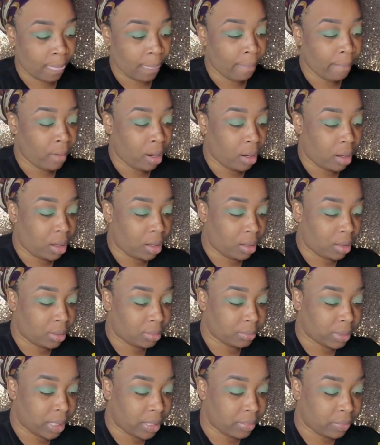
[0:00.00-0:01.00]

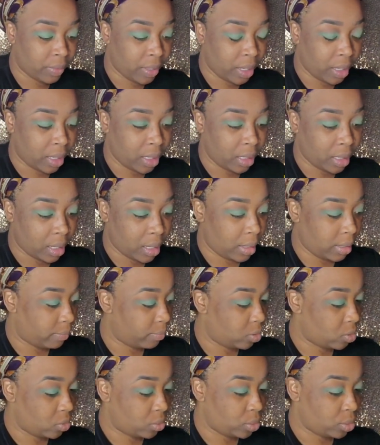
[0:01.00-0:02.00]
And then I am
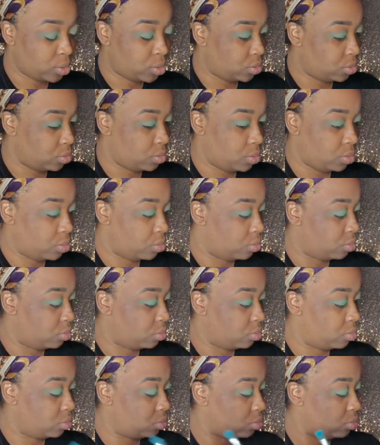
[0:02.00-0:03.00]
going to
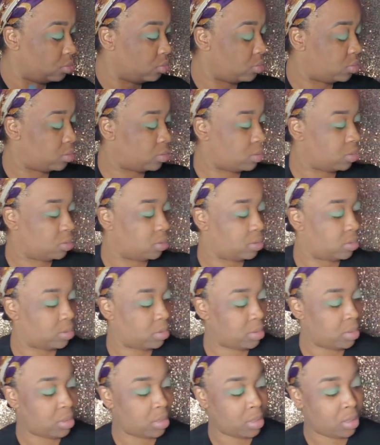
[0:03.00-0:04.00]
use
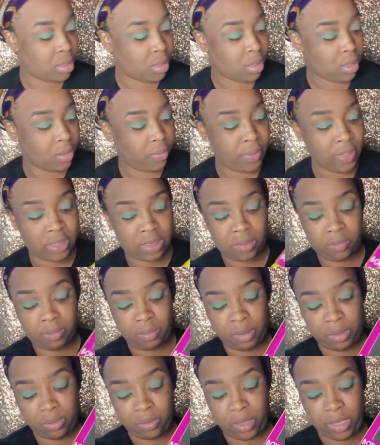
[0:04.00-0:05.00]
this
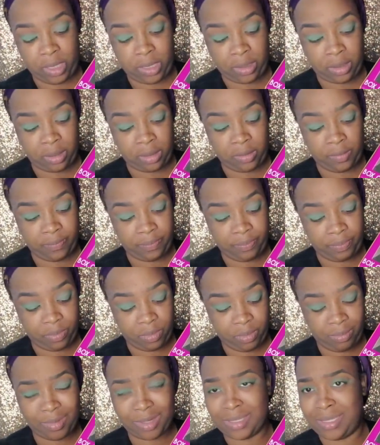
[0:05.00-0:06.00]
blue here.
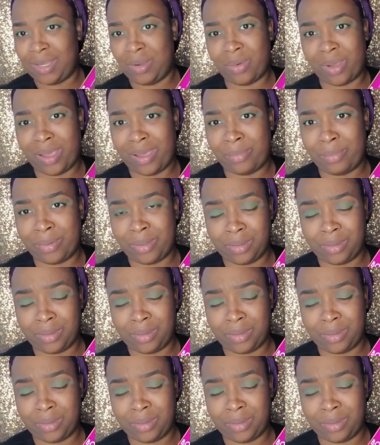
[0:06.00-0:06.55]
I'm gonna see what happens.